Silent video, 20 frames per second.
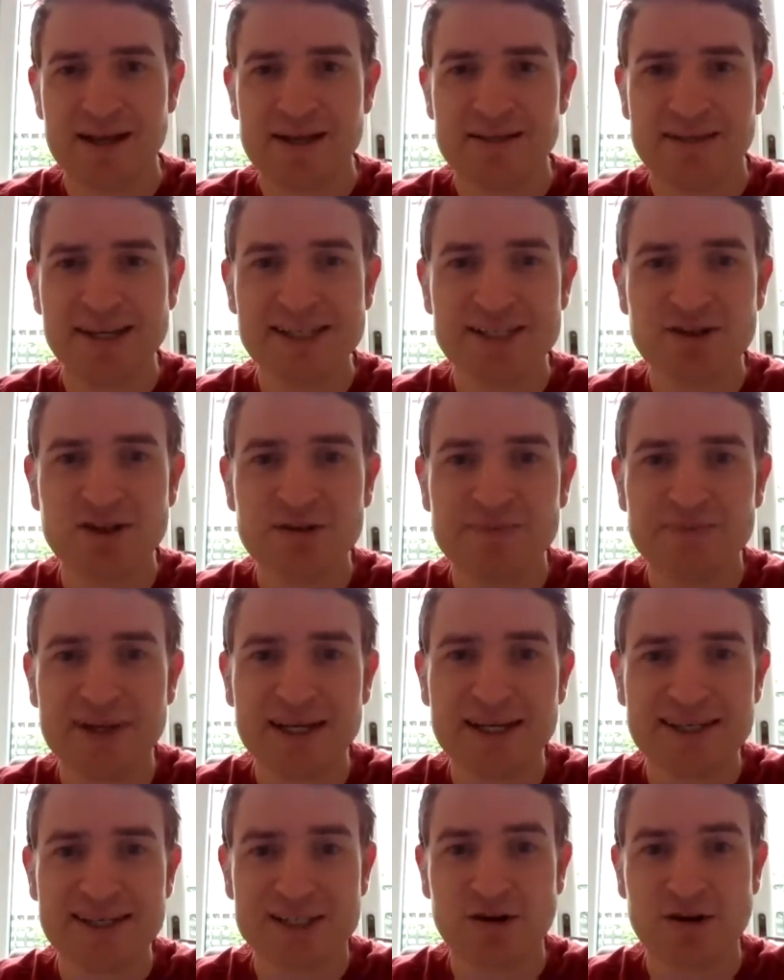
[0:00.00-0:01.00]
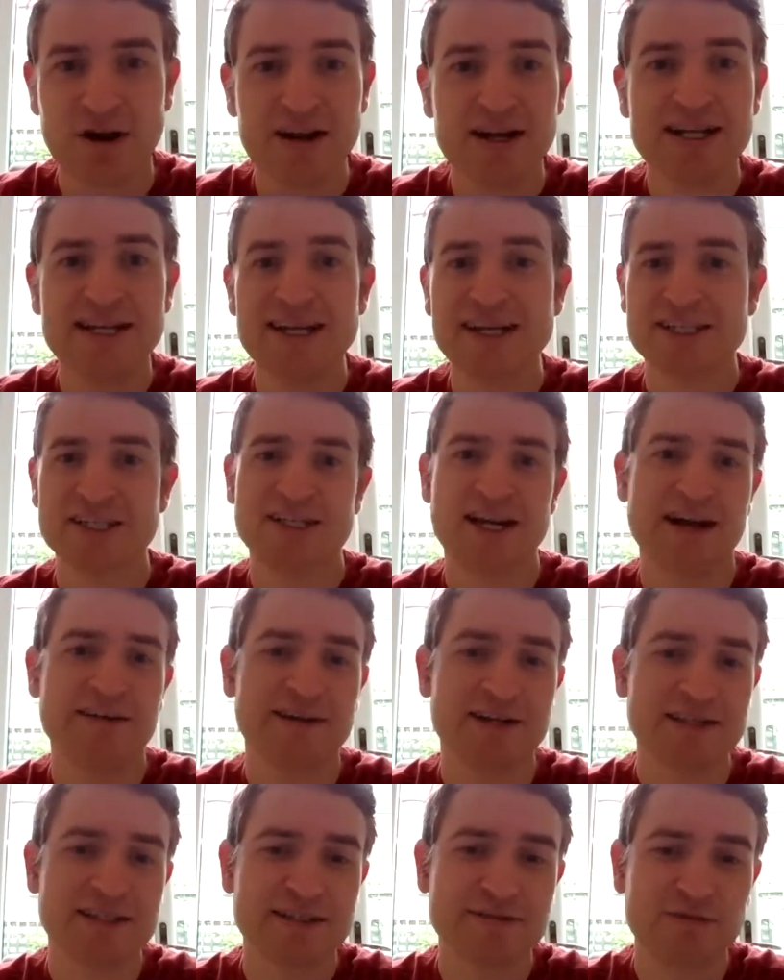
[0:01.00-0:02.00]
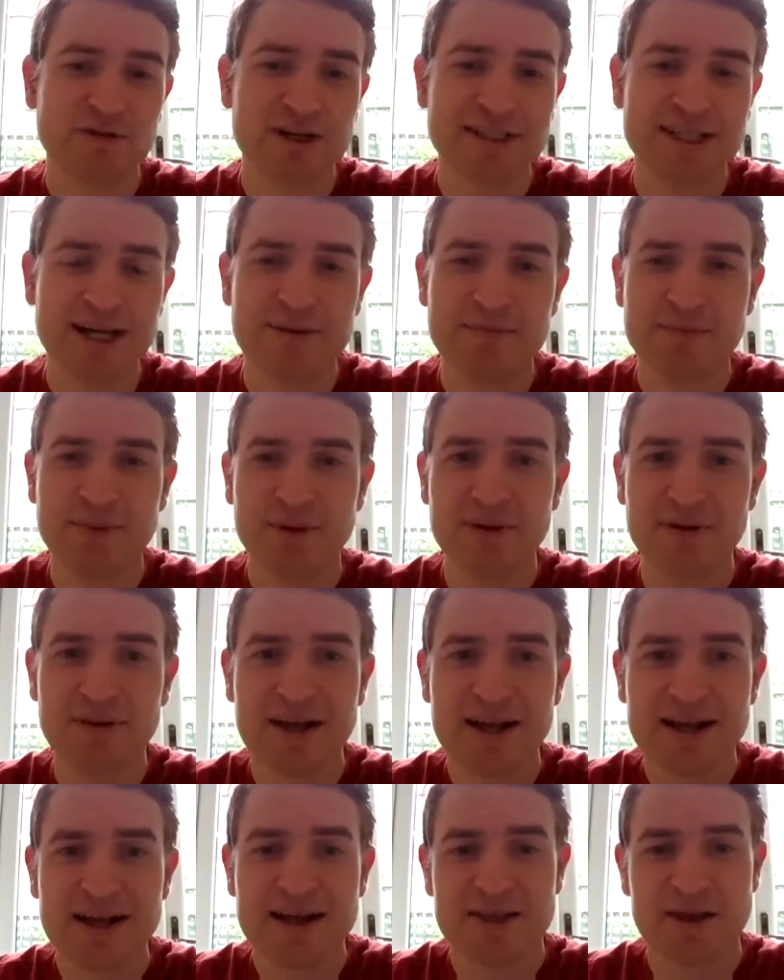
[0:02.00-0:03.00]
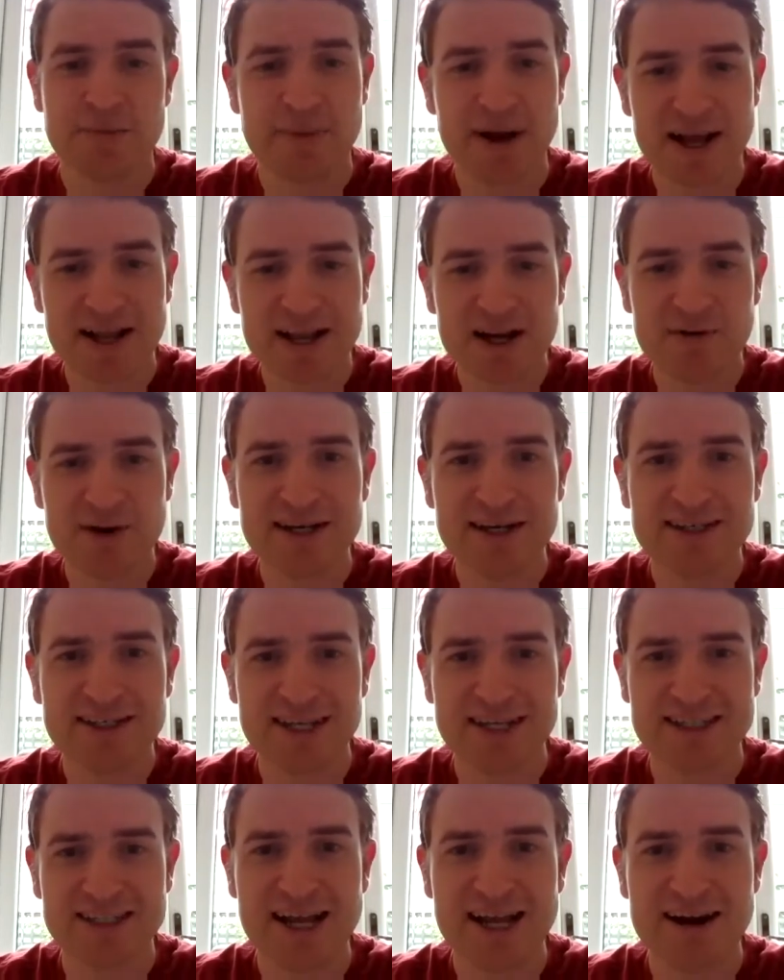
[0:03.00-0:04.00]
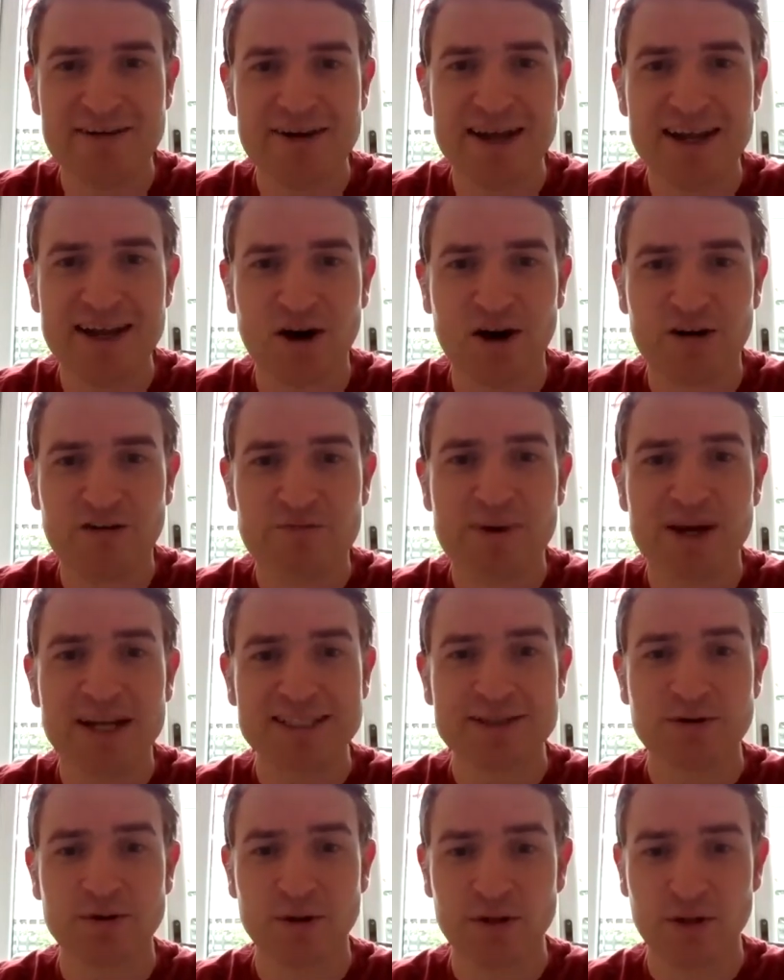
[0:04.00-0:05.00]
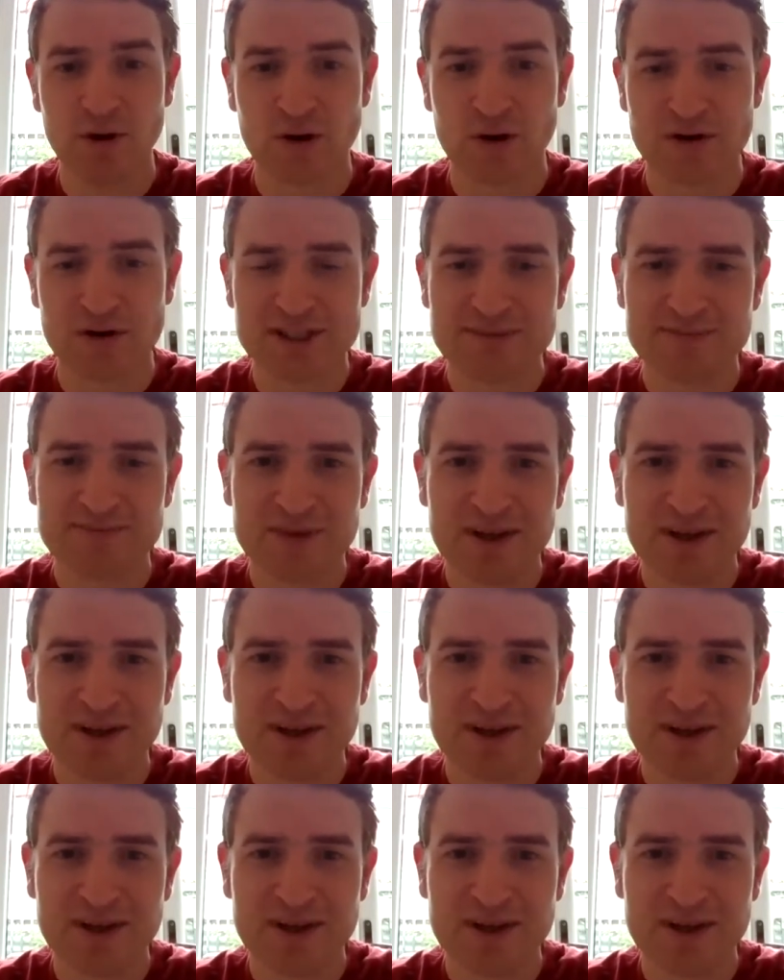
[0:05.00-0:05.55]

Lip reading: These could be scholarly dictionaries, for example, the Penguin Dictionary of Political Thought,